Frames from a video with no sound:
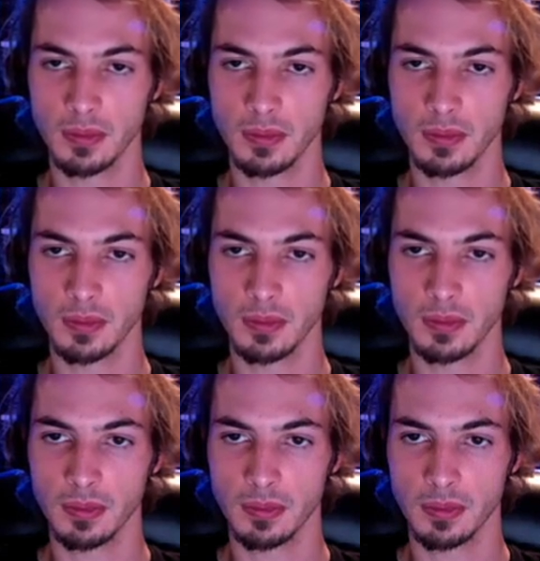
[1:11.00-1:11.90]

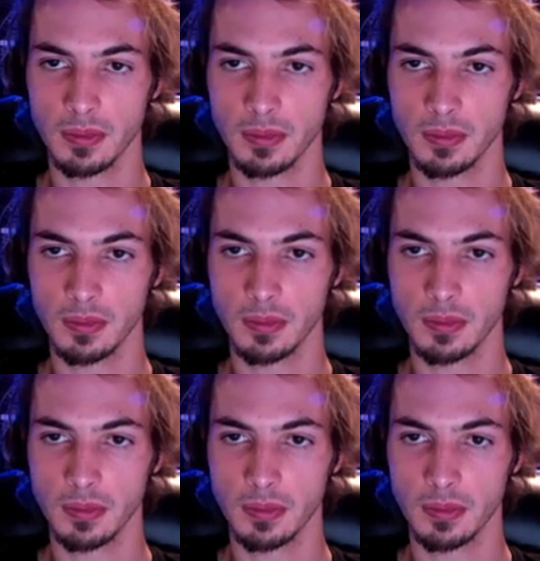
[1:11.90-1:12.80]

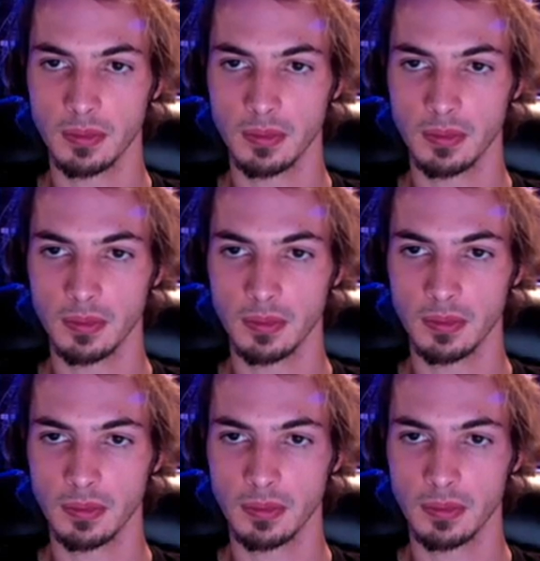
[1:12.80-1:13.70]

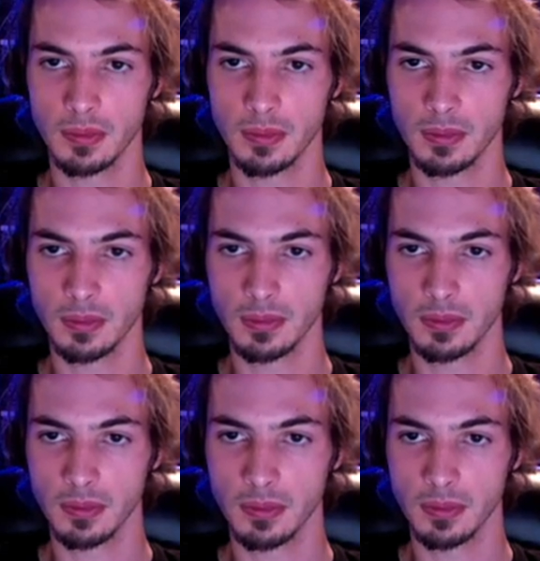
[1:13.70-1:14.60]

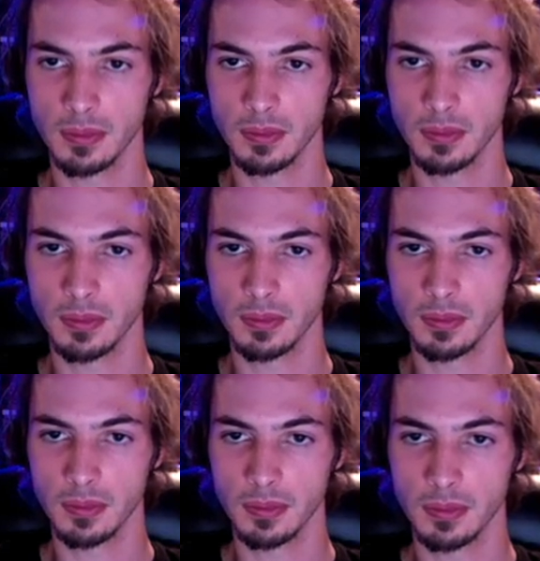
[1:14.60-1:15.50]

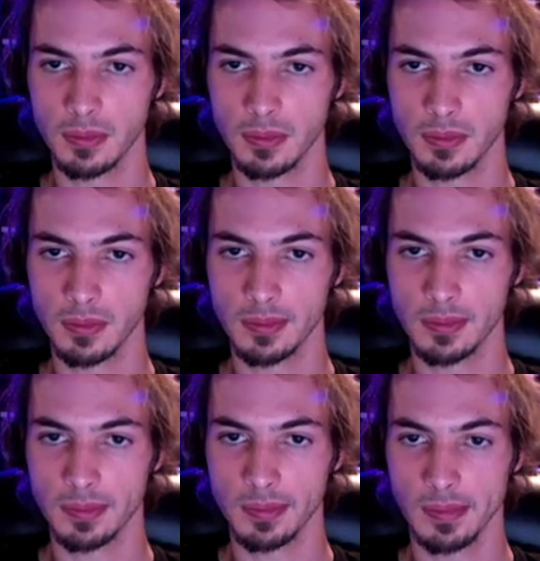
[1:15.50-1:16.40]

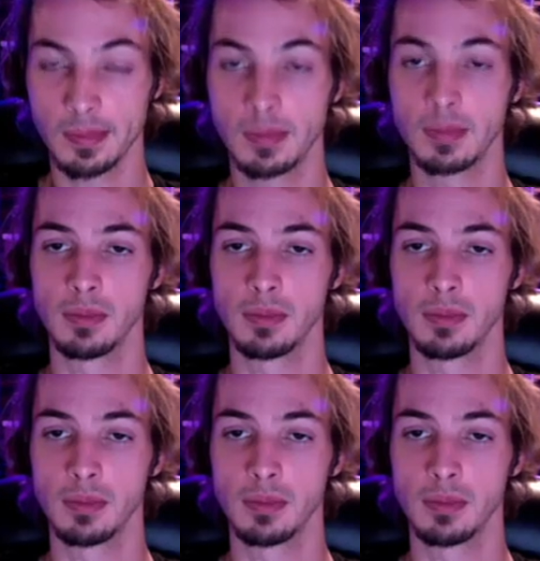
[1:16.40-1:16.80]
(not speaking)